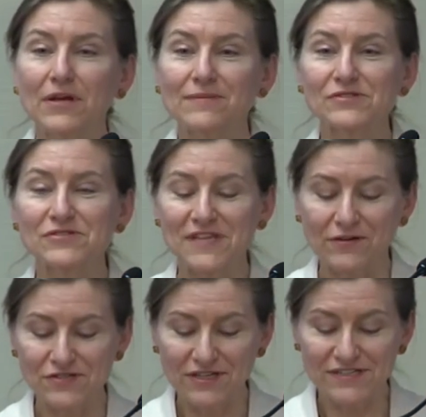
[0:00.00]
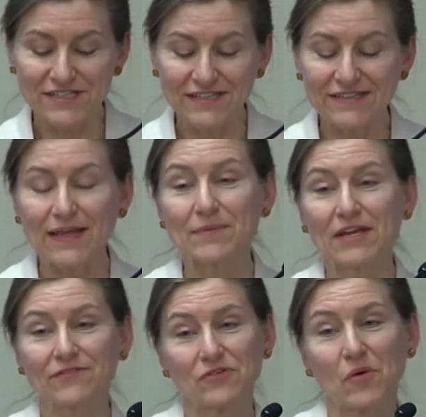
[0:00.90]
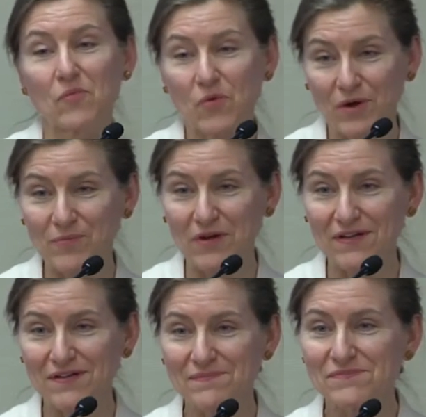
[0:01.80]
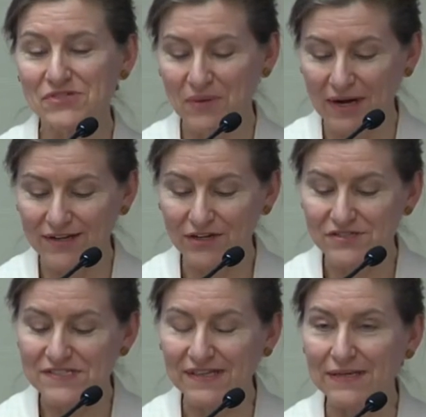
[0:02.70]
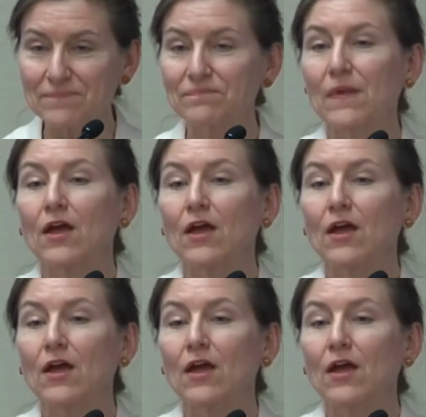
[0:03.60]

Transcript: Parliamentary Secretary Dhillon, let me give you a warm welcome to IDRC.